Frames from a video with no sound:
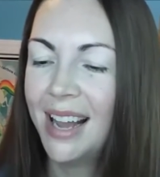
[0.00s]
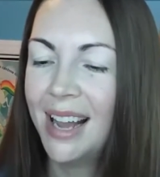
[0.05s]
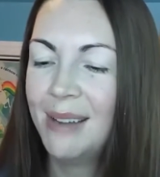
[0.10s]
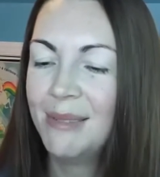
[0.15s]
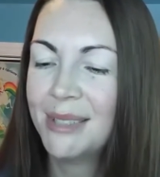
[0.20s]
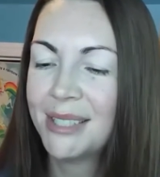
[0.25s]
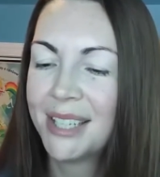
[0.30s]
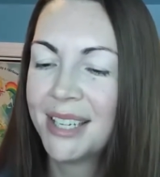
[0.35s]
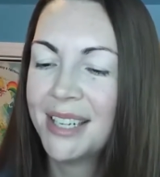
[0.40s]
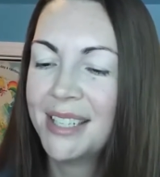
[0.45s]

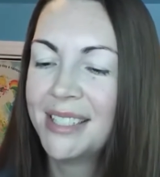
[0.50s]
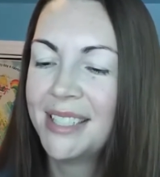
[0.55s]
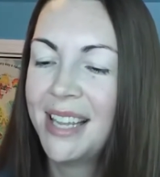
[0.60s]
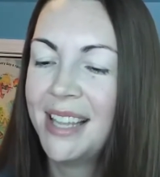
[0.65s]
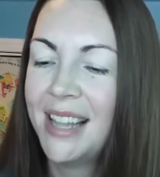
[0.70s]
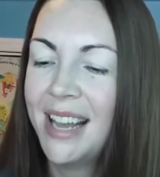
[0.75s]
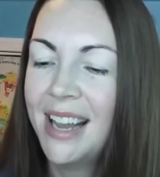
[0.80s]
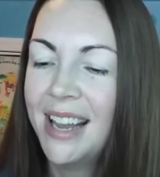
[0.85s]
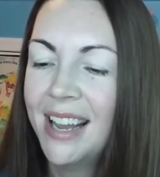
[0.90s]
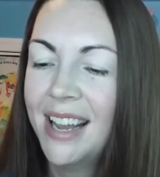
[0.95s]
I'm just going to
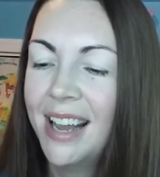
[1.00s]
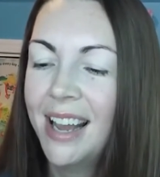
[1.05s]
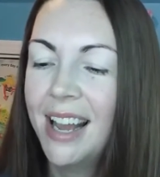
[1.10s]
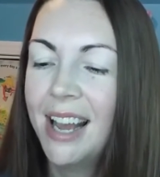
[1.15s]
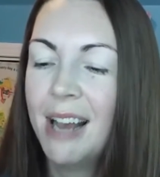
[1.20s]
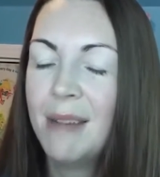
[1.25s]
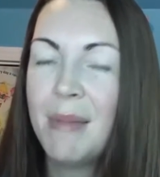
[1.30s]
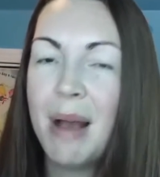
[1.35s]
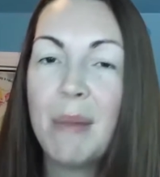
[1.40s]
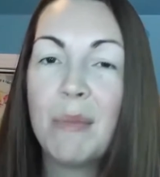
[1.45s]
say that.
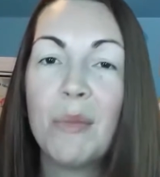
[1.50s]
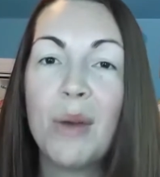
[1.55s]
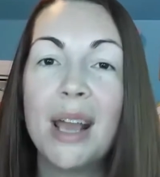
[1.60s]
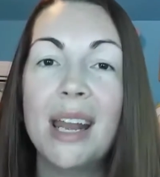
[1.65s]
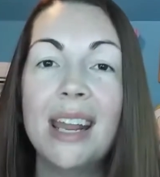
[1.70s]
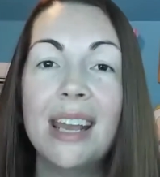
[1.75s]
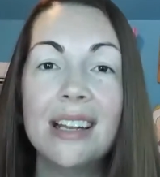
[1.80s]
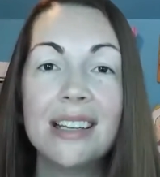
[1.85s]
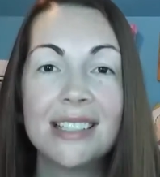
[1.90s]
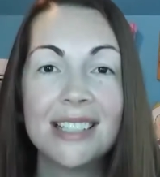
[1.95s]
I'm
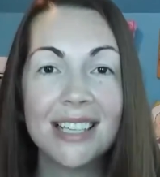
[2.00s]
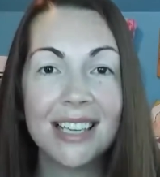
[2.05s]
waiting